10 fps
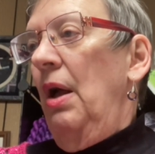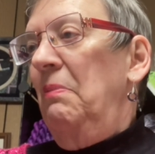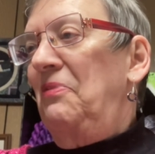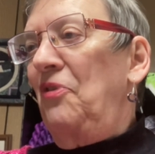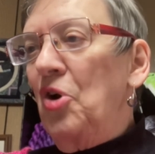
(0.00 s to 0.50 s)

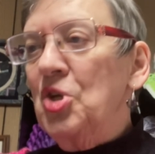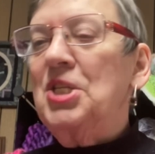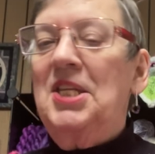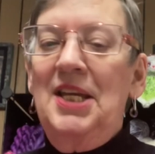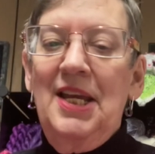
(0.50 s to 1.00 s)
First
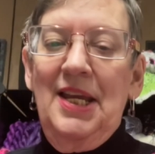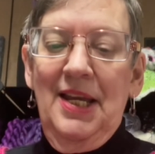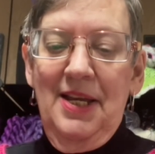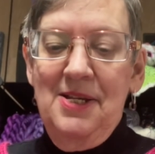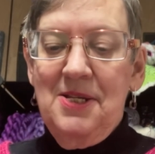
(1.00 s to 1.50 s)
thing
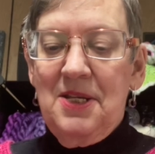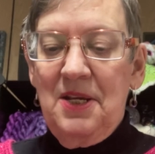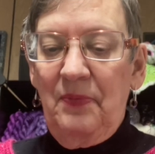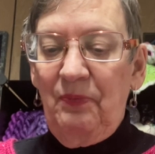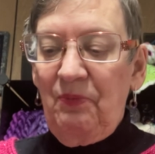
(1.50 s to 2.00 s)
is,
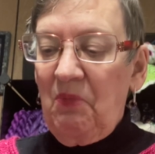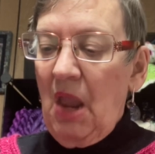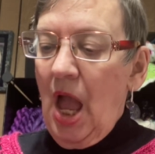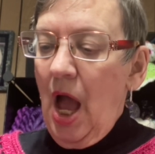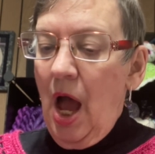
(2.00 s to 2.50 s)

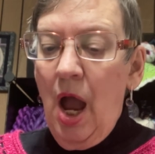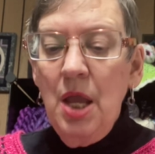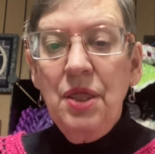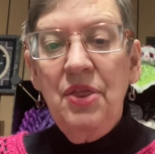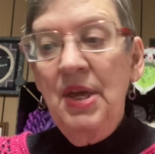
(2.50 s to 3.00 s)

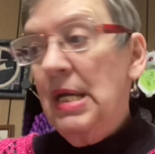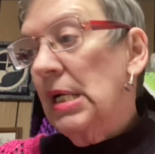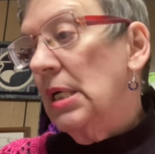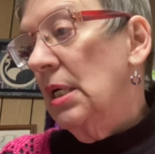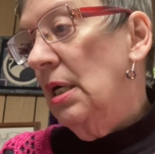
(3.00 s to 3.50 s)
I
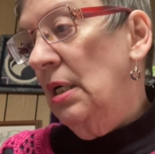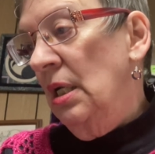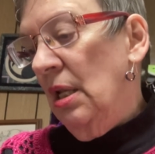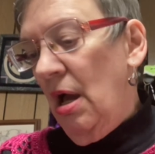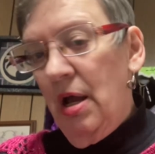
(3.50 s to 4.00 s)
think a
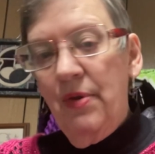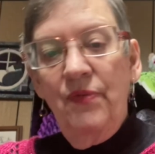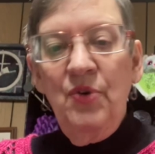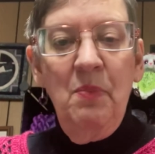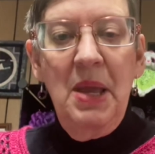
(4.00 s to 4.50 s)
lot of
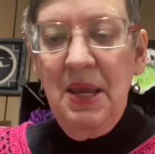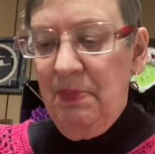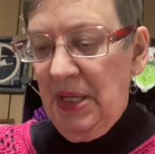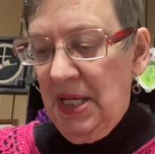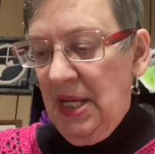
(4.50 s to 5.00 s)
you
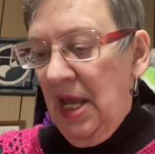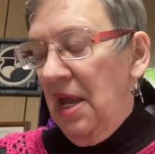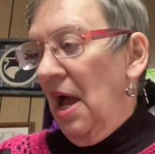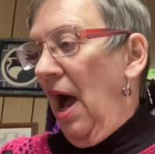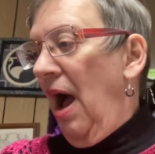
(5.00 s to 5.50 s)
maybe
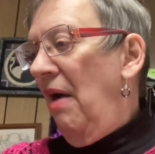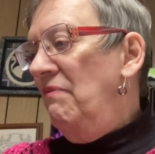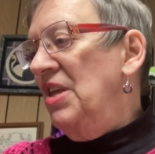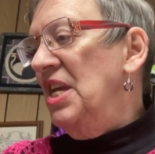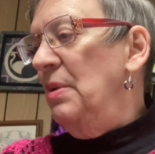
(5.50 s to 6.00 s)

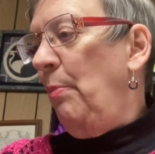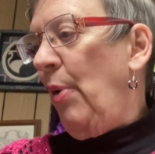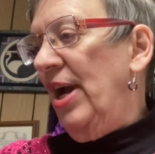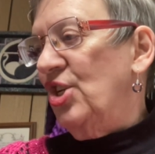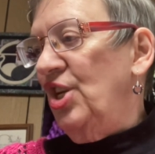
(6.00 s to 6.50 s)
have the
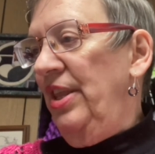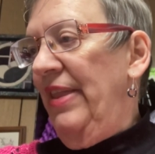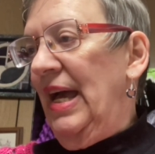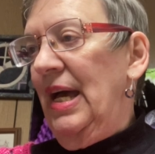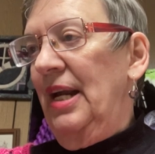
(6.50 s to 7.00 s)
impression
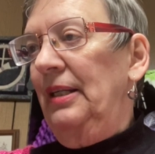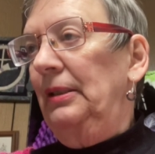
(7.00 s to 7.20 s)
that